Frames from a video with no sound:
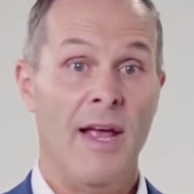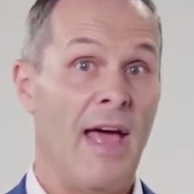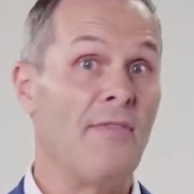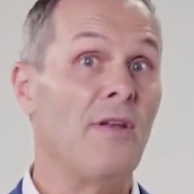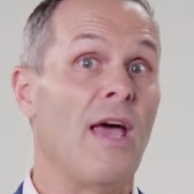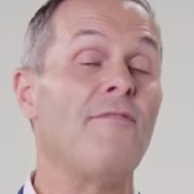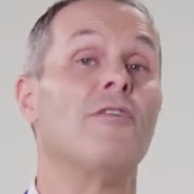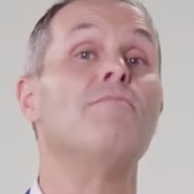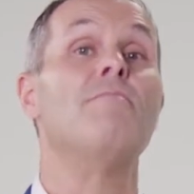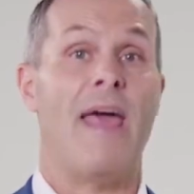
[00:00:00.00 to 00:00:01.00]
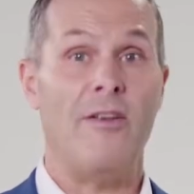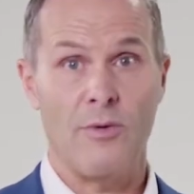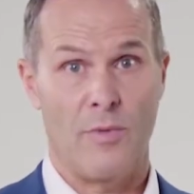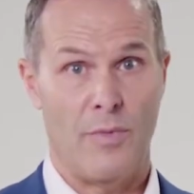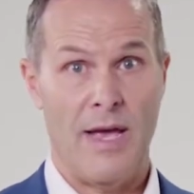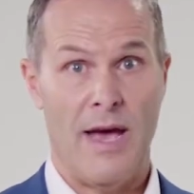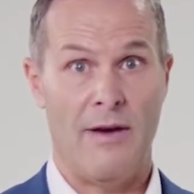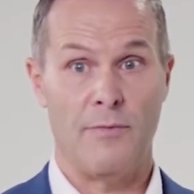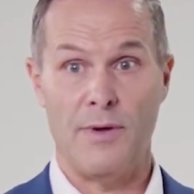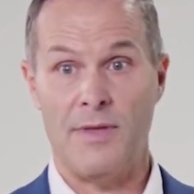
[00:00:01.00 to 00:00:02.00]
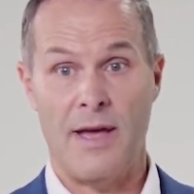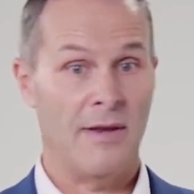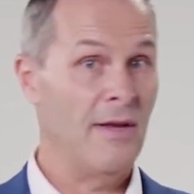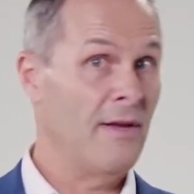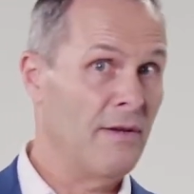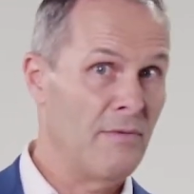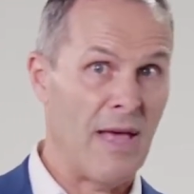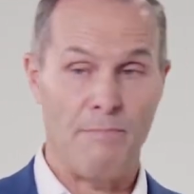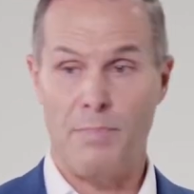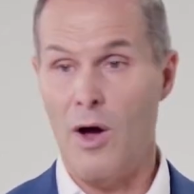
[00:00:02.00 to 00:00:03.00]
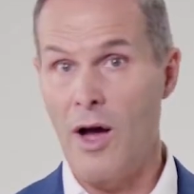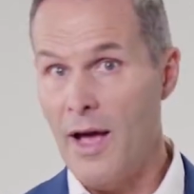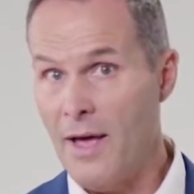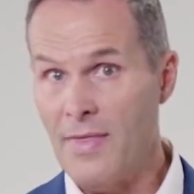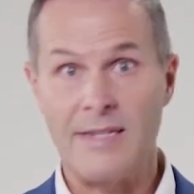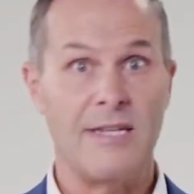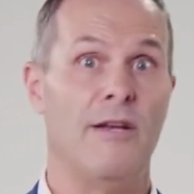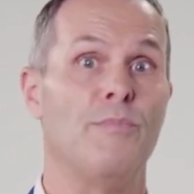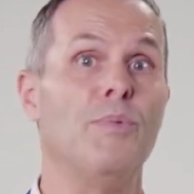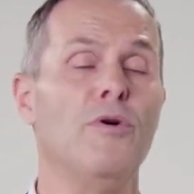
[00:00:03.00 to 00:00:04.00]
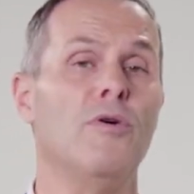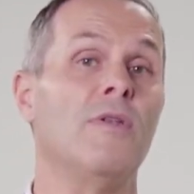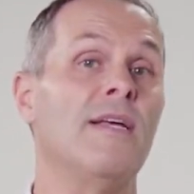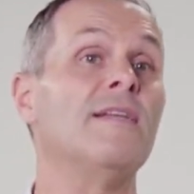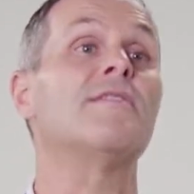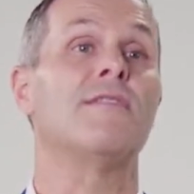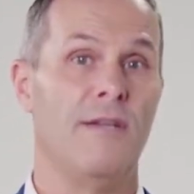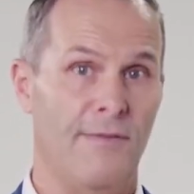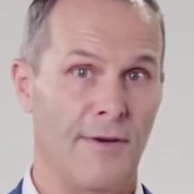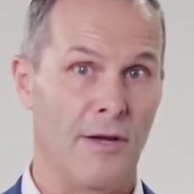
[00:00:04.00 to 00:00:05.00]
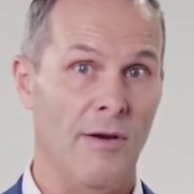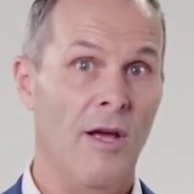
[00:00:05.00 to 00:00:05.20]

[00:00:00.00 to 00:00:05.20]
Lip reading: and the level of management we have with that buyer and that tenant pool is significant.